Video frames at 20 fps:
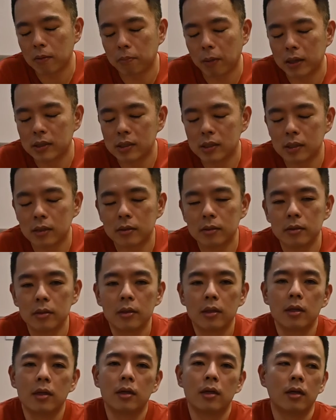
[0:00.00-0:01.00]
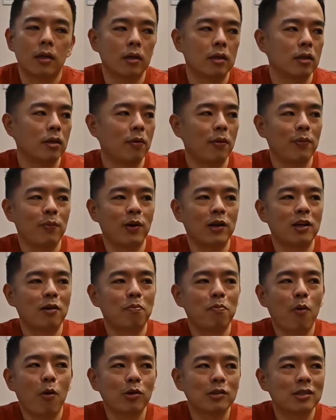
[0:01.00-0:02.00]
bicycle. When the
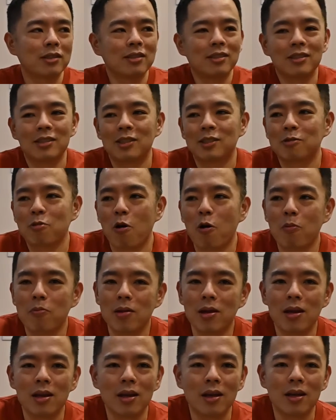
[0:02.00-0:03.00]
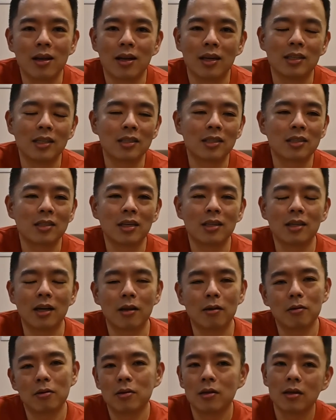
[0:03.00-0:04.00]
boss saw me, he just said that,
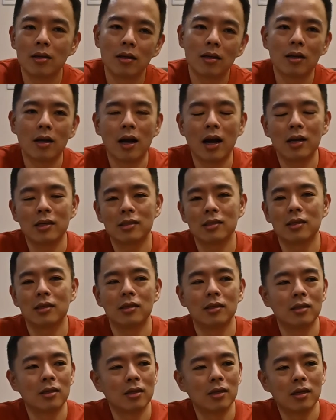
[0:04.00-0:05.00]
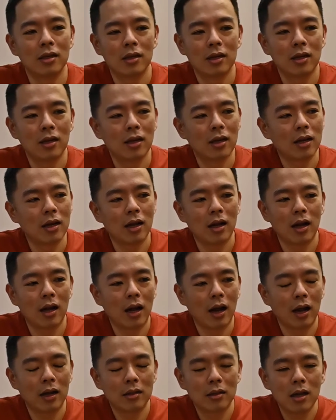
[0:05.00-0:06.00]
"Hi sir,
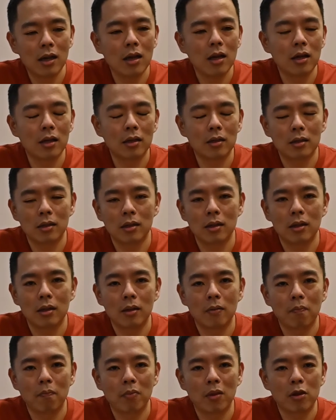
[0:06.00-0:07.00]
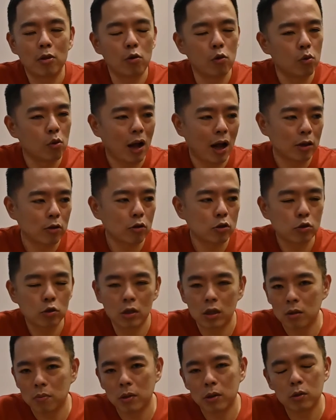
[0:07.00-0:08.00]
I think you are not
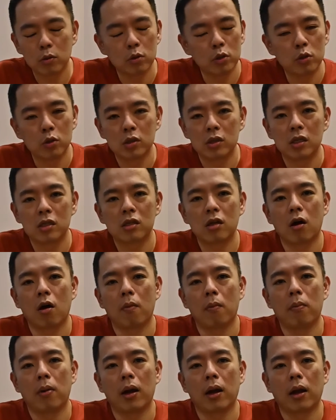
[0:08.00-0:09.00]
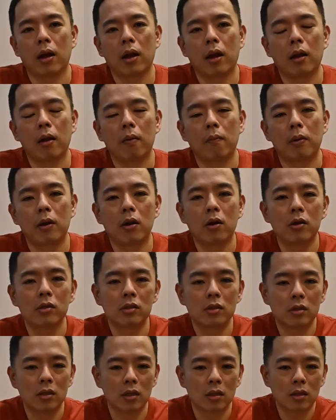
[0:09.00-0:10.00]
suitable to use this kind of bike because
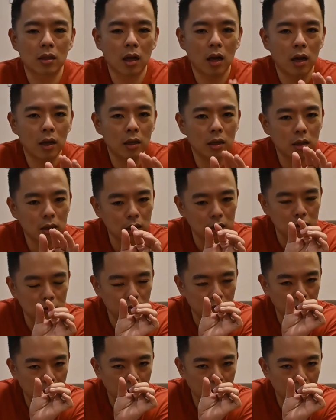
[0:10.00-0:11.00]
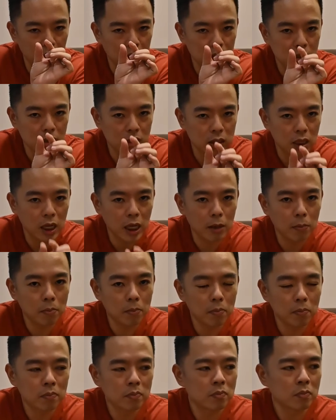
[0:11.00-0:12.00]
the tire is very slim,
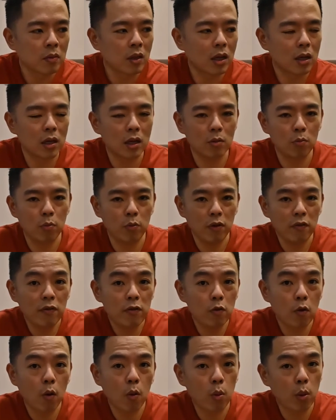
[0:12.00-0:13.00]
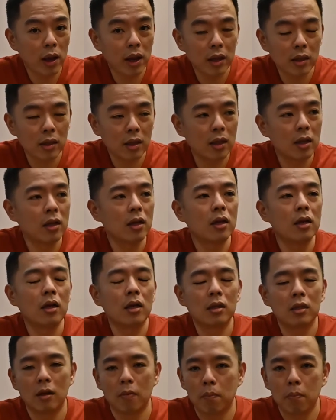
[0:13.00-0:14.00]
and with your weight,
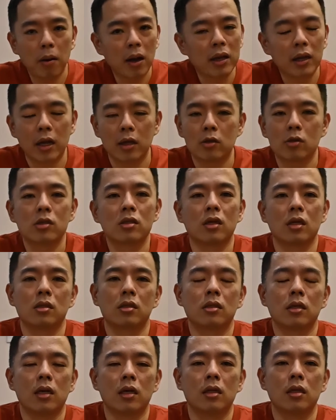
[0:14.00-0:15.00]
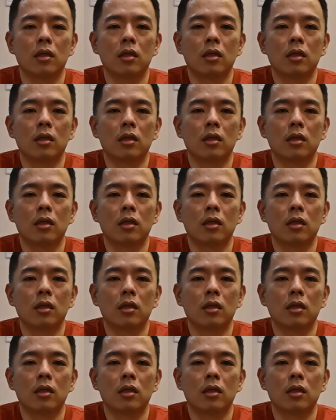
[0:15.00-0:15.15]
the bike cannot sustain.